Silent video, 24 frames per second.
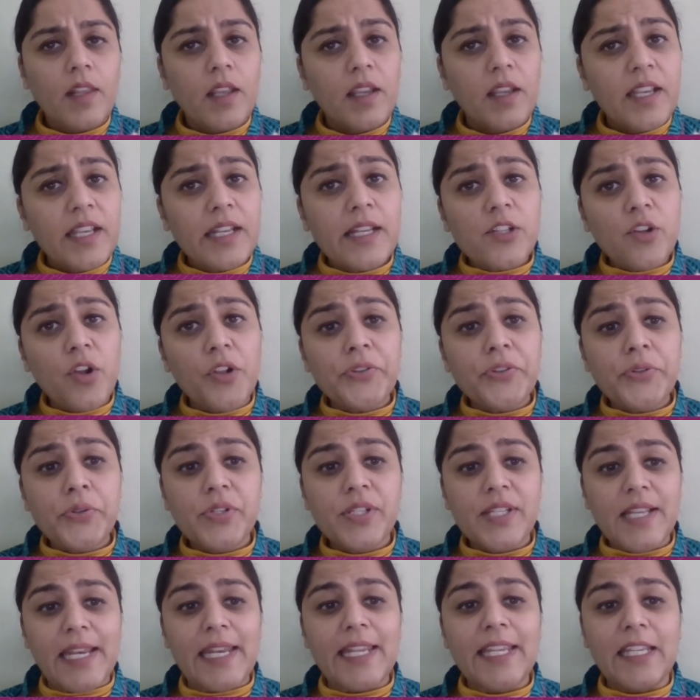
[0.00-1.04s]
It is also
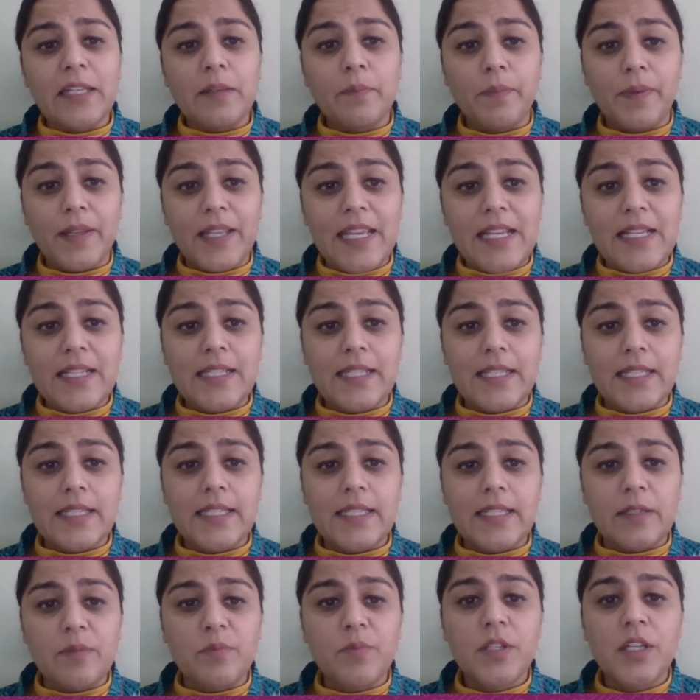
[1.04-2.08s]
setting in place
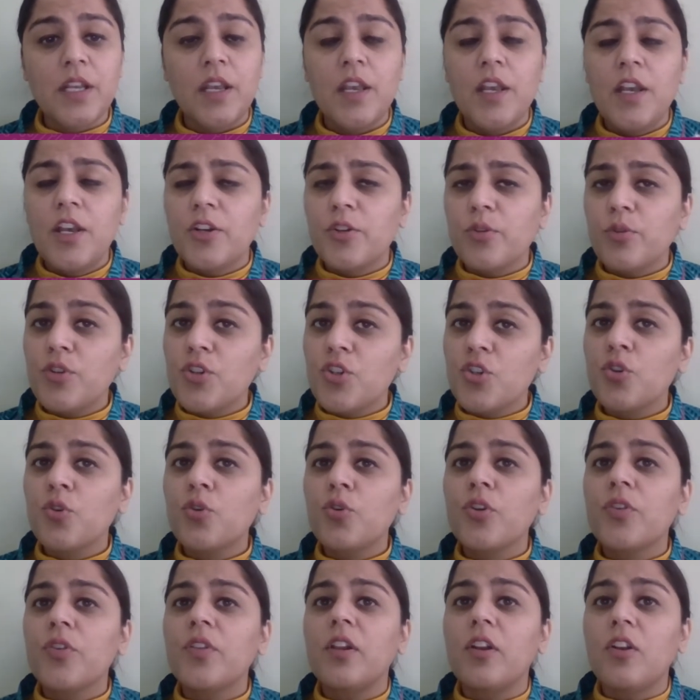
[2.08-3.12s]
systems to
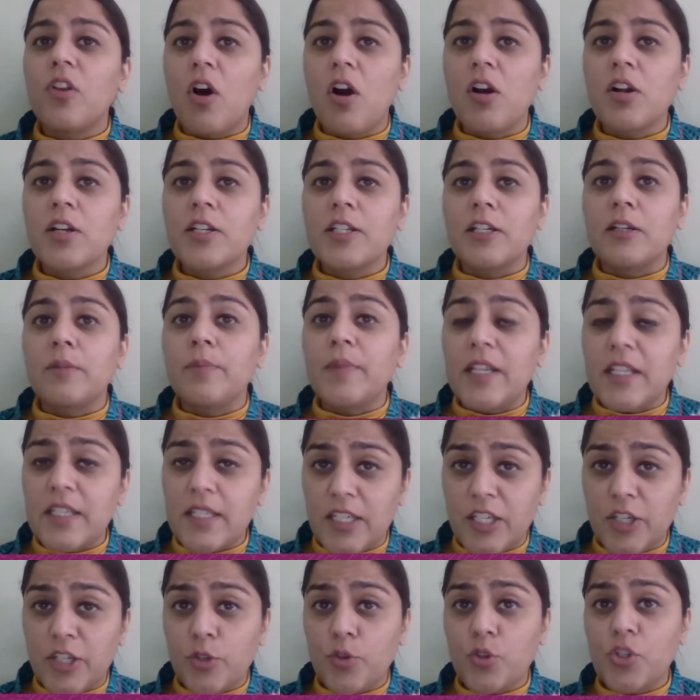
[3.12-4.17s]
ensure the long-term
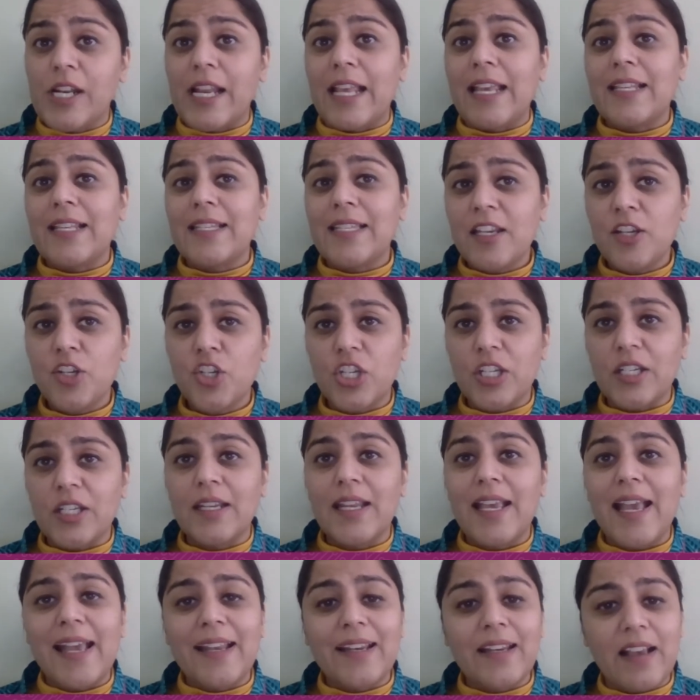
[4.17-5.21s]

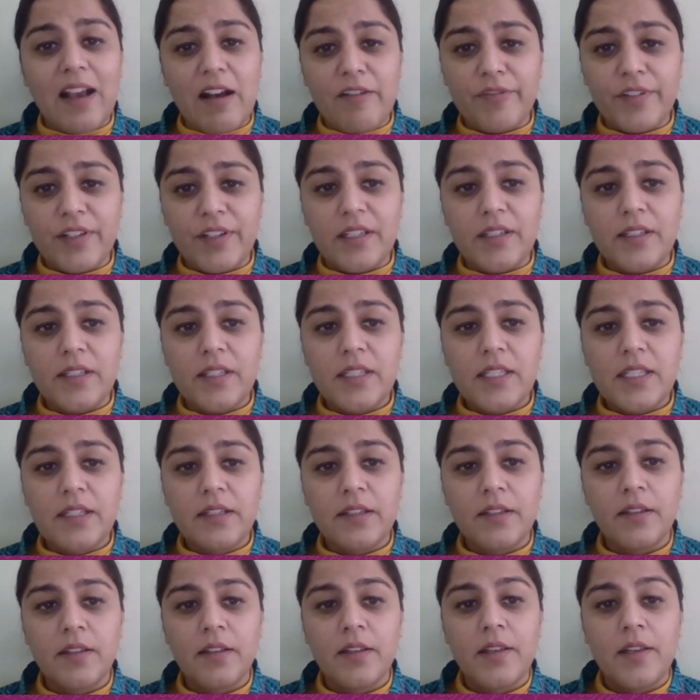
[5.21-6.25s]
institutionalization and governance.
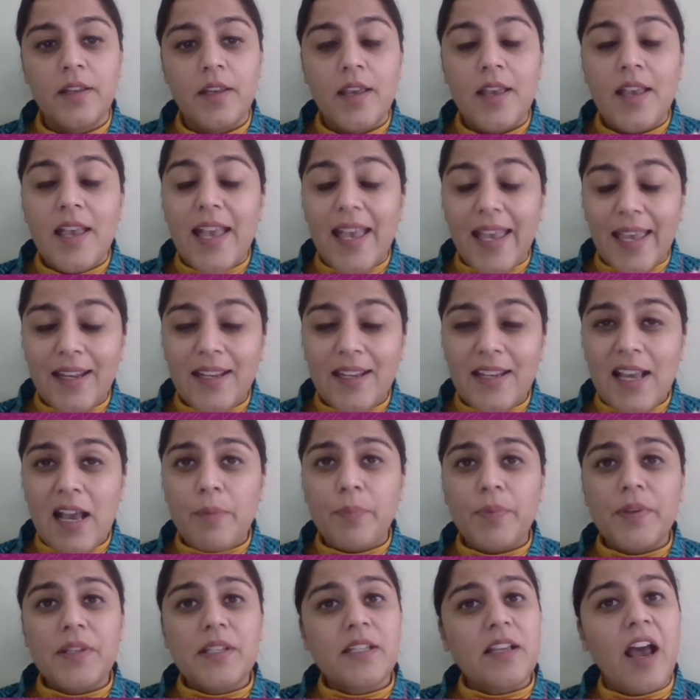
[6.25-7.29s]

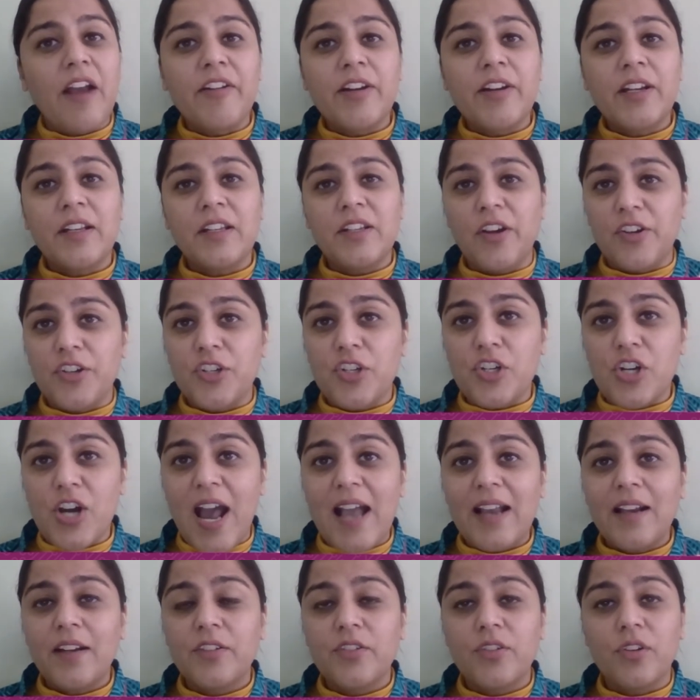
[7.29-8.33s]
NDAP is currently on
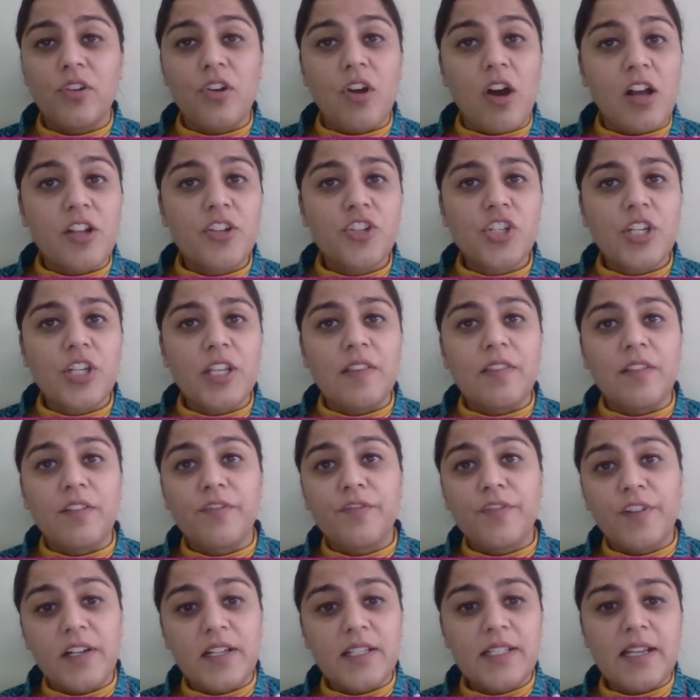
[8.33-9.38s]
track to launch in the
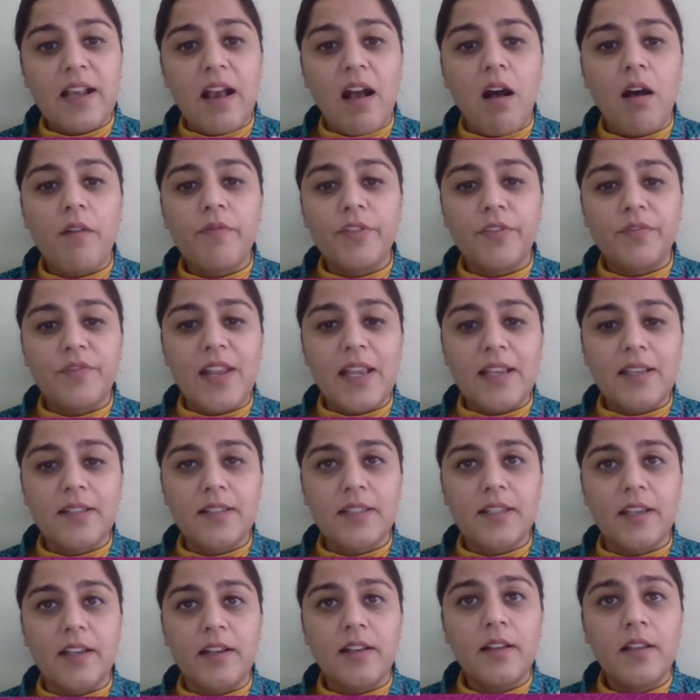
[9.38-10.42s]
first half of next
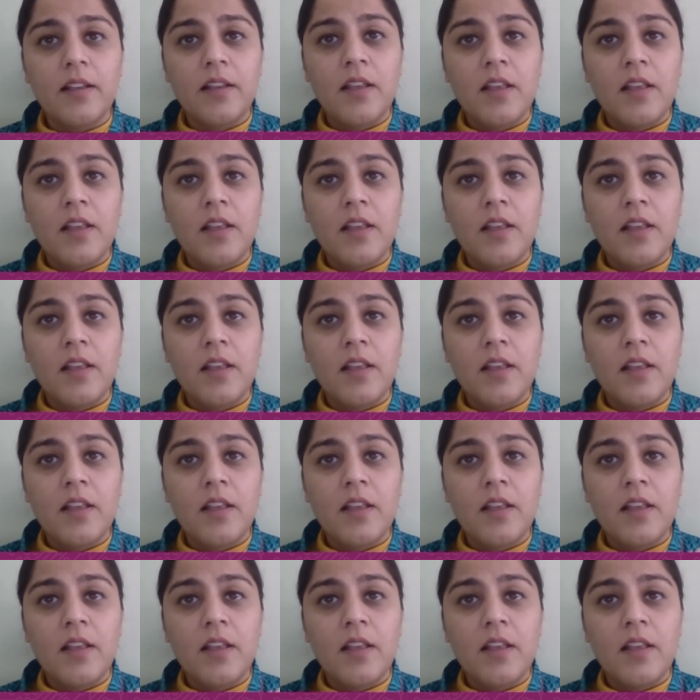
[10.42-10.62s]
year,